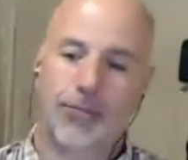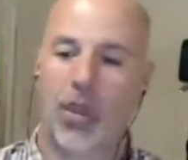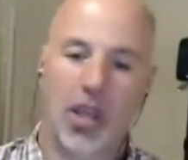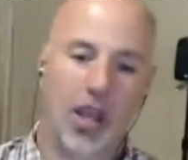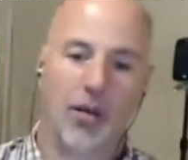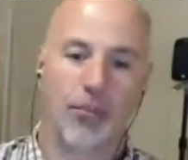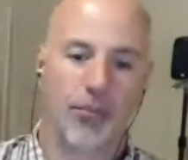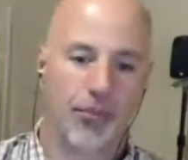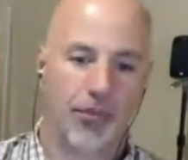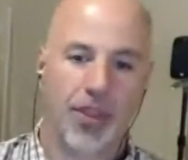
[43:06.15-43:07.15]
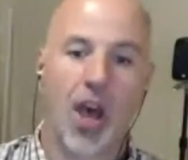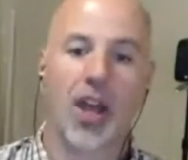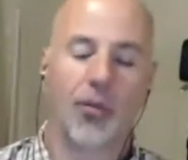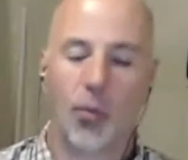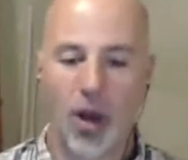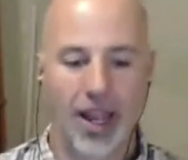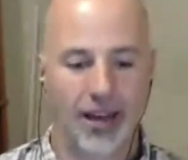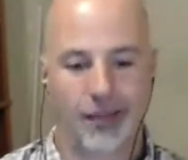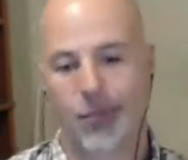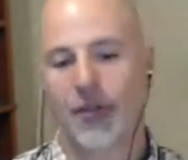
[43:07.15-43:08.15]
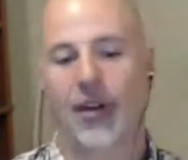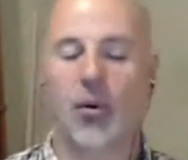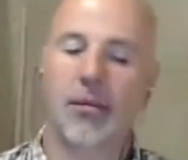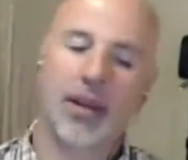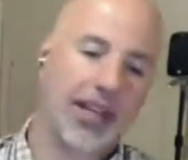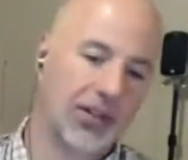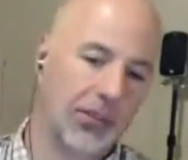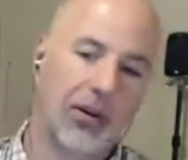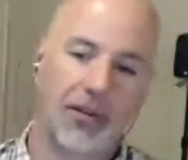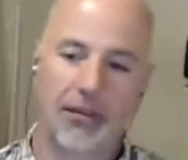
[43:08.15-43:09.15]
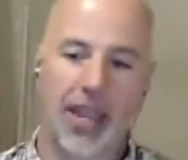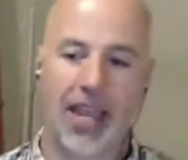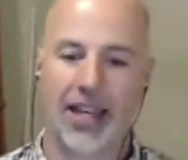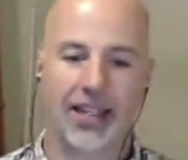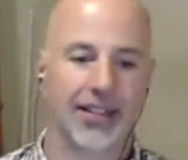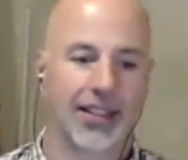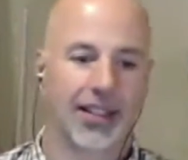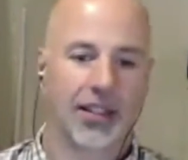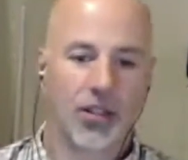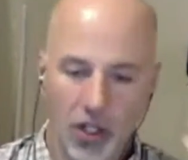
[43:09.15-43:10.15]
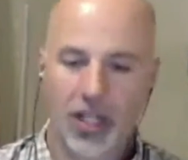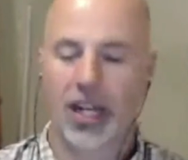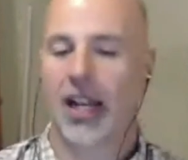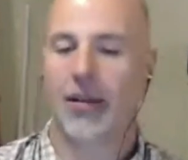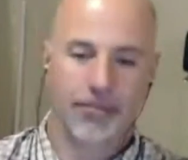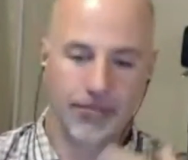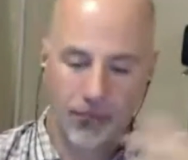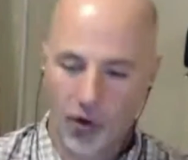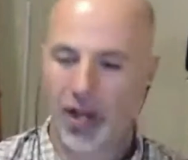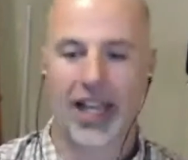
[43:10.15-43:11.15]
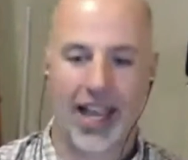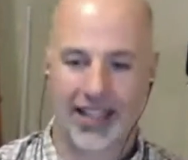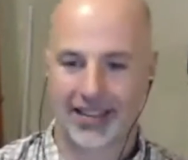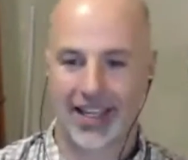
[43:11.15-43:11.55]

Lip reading: thought of what a perfect woman is or a perfect man is, you're going to realize that